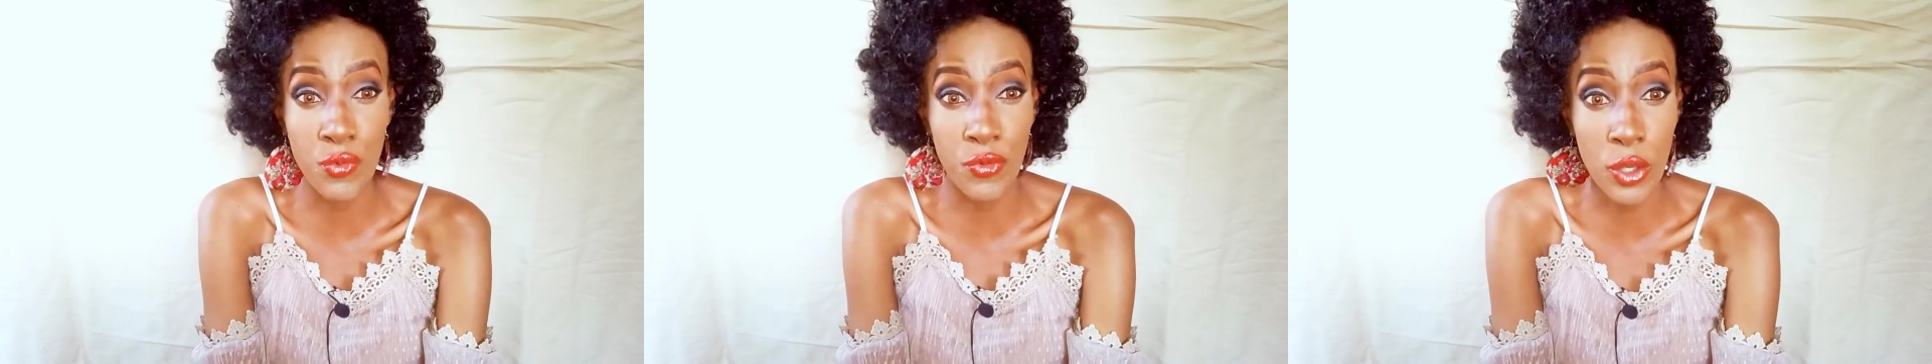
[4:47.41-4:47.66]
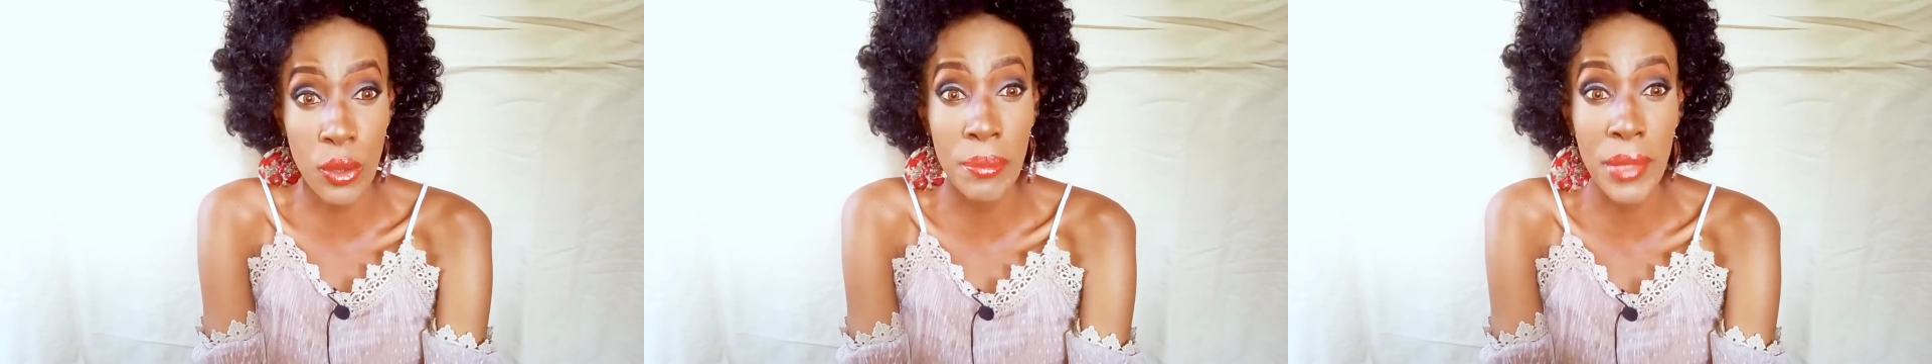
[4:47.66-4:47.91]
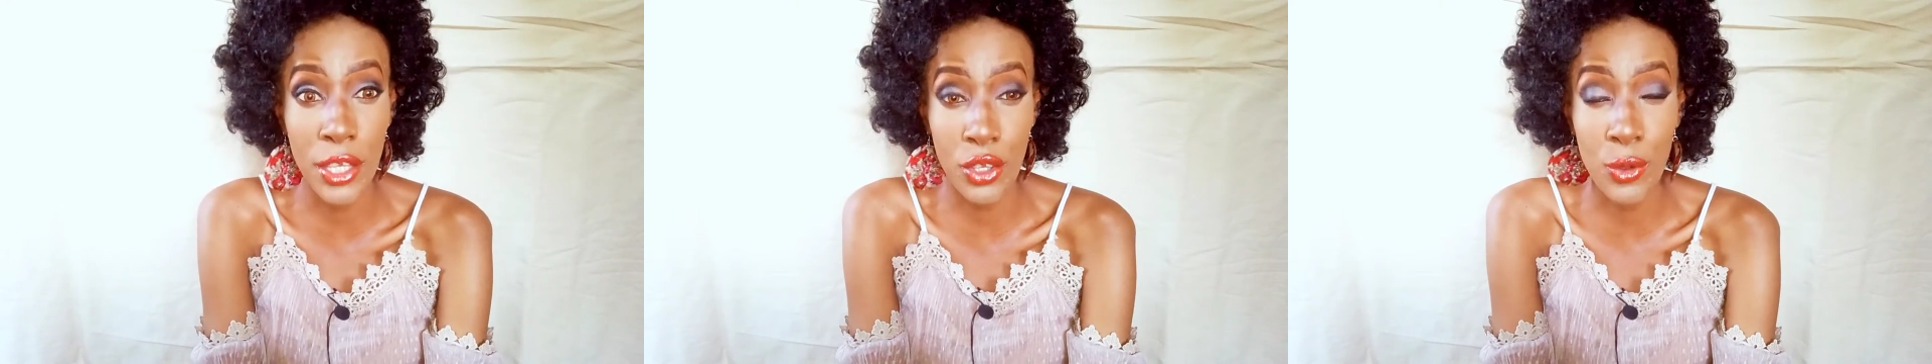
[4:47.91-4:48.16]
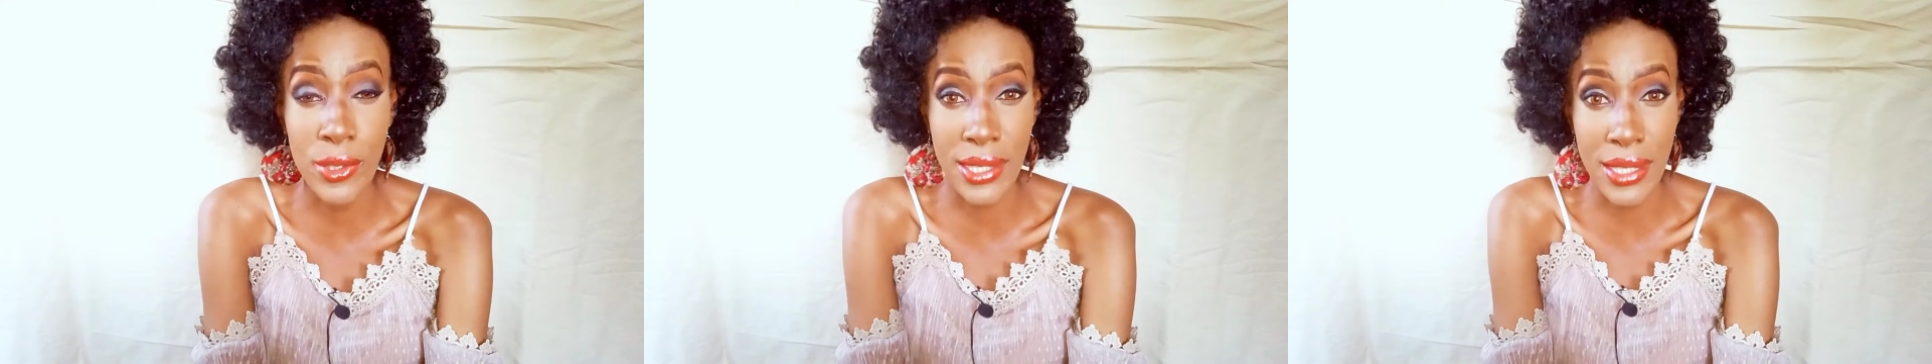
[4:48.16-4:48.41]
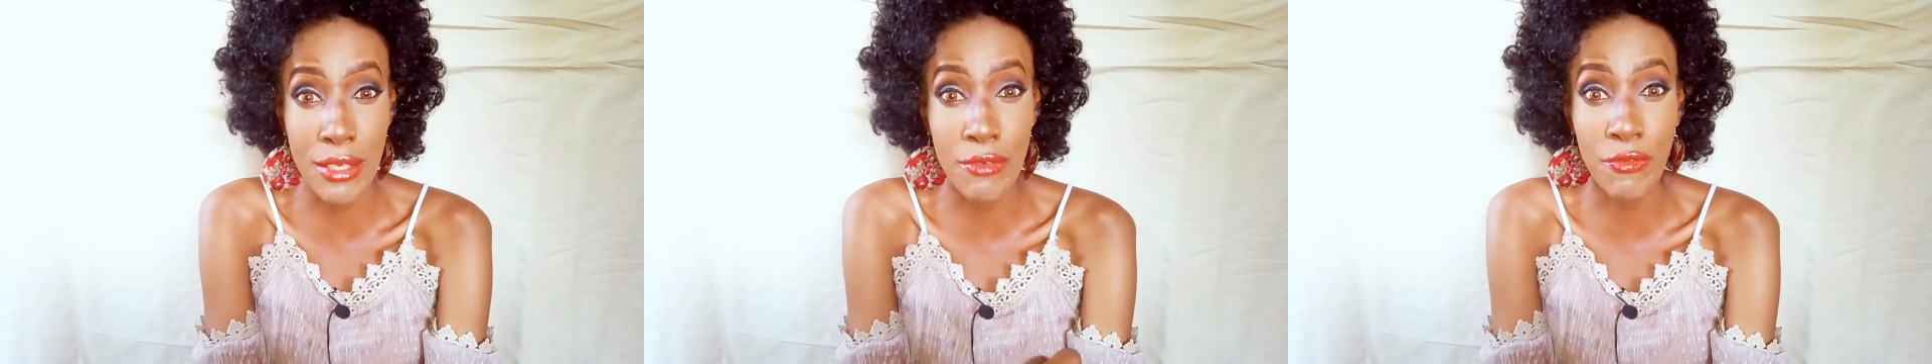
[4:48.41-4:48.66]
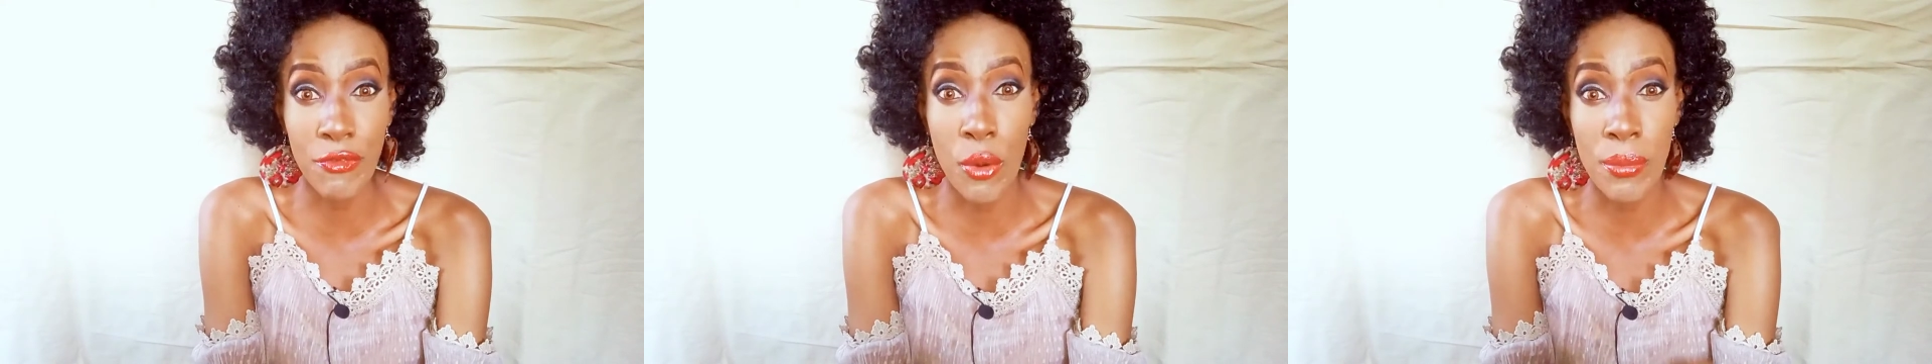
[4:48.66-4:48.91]
form, make your skin
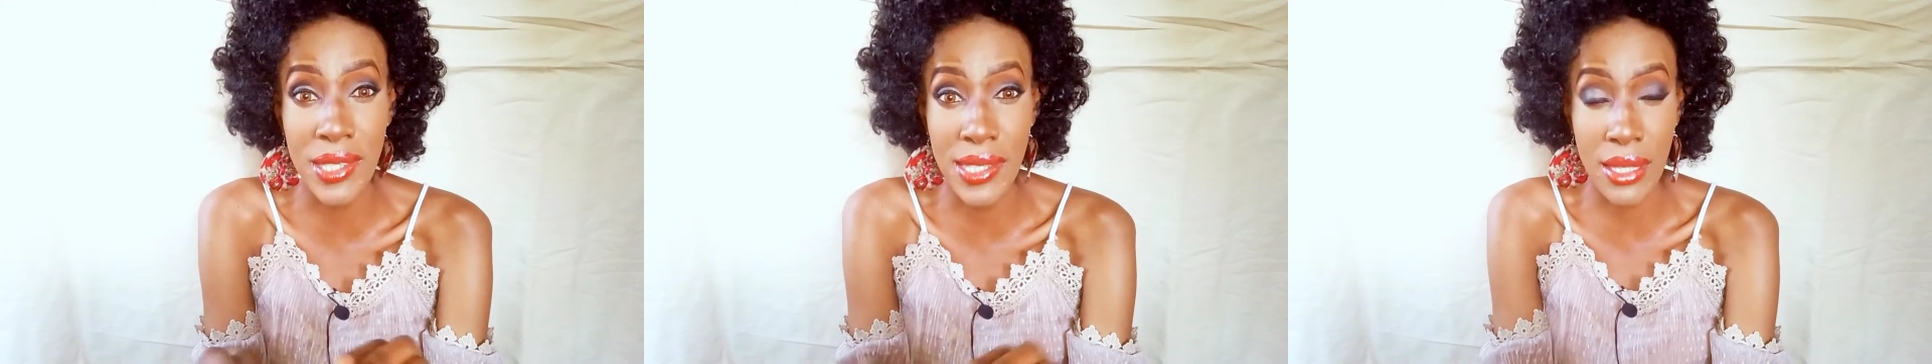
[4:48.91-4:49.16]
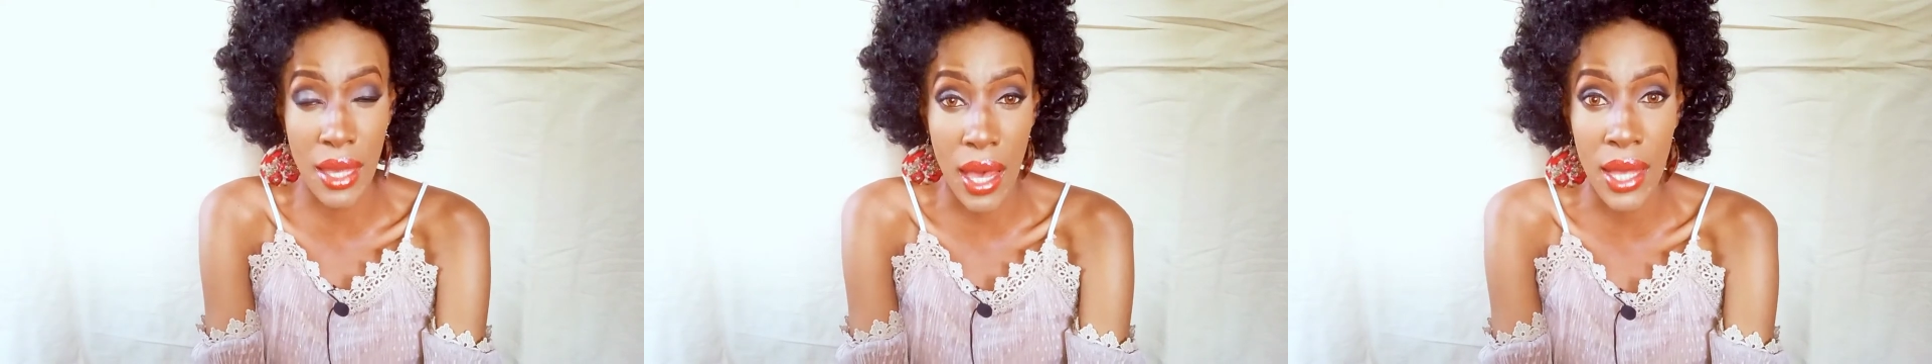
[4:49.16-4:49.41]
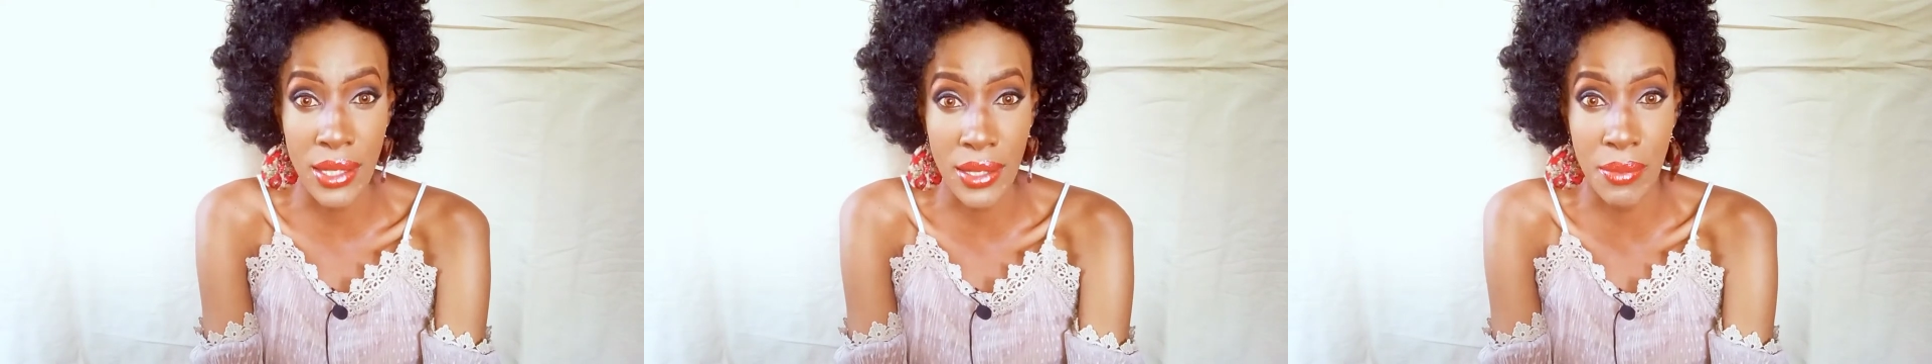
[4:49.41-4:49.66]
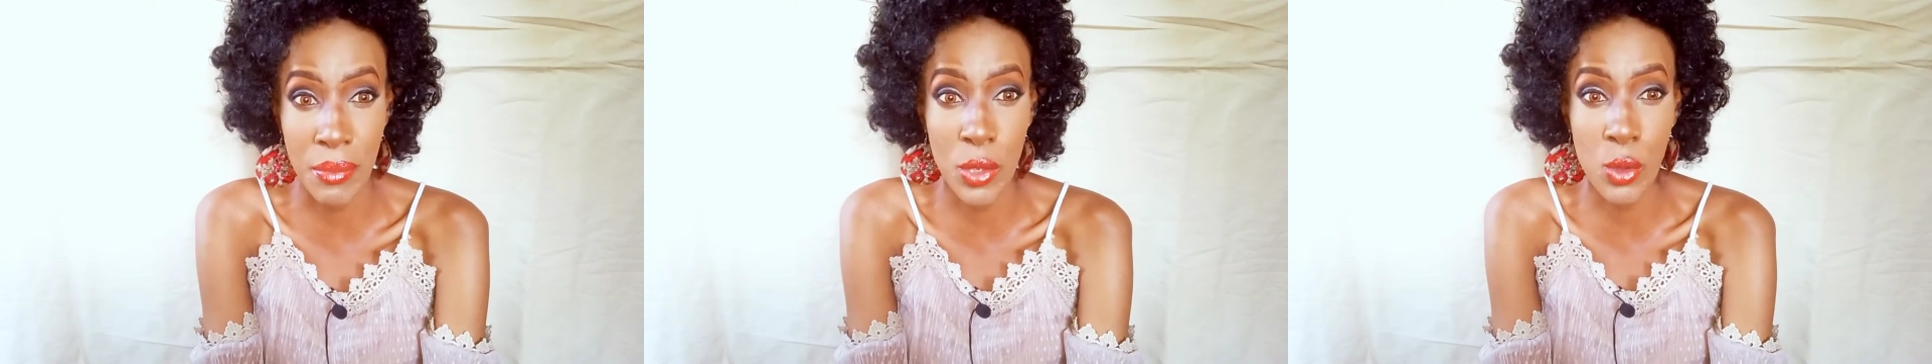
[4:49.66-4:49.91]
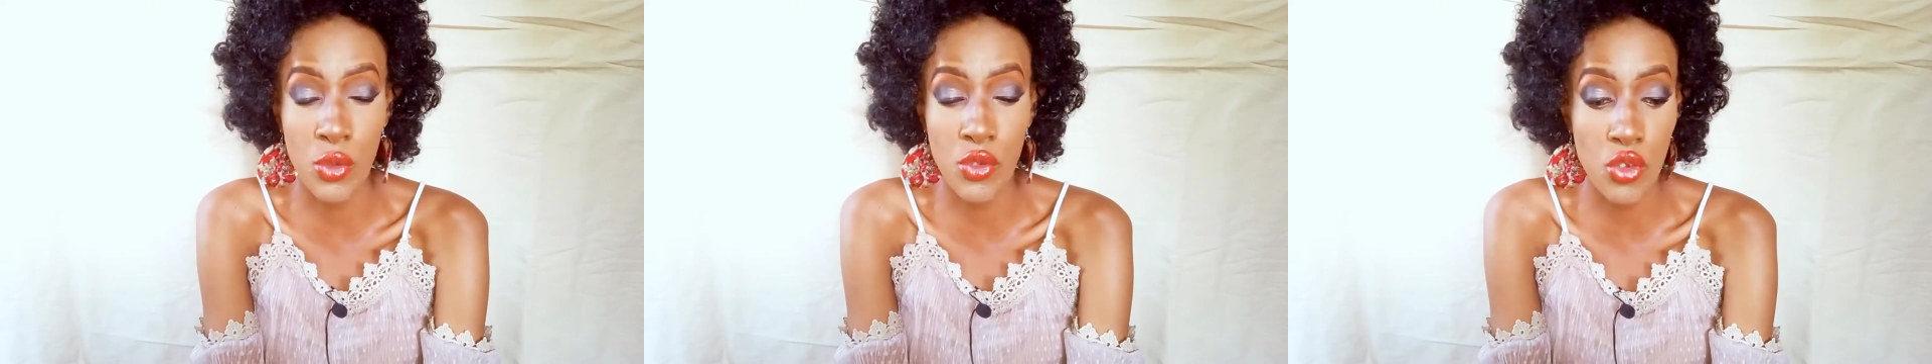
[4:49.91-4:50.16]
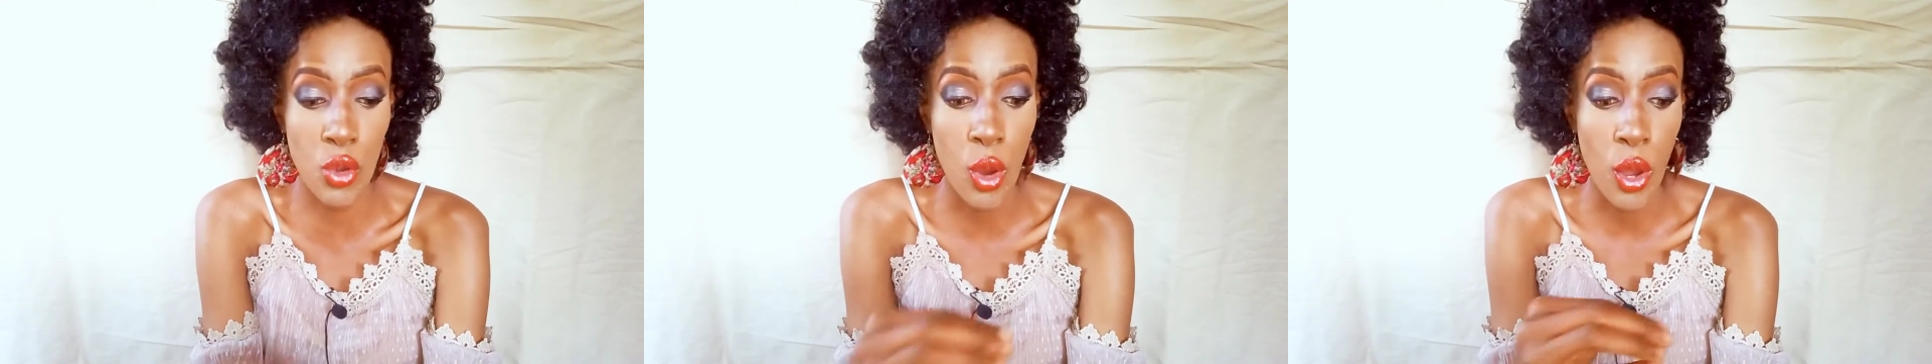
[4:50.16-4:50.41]
form scars because
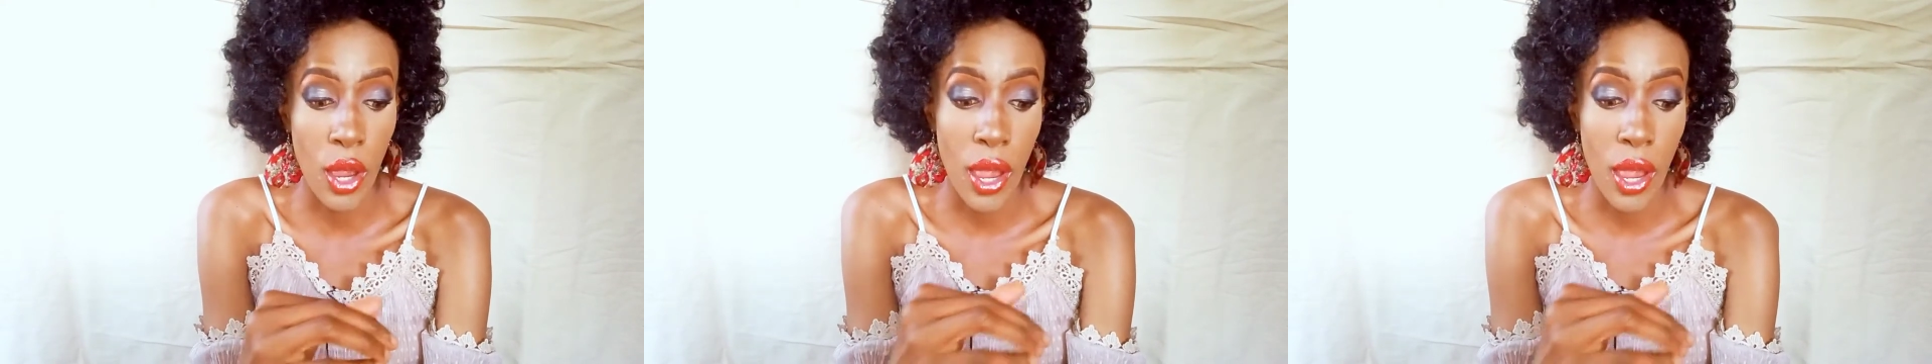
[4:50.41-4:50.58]
you're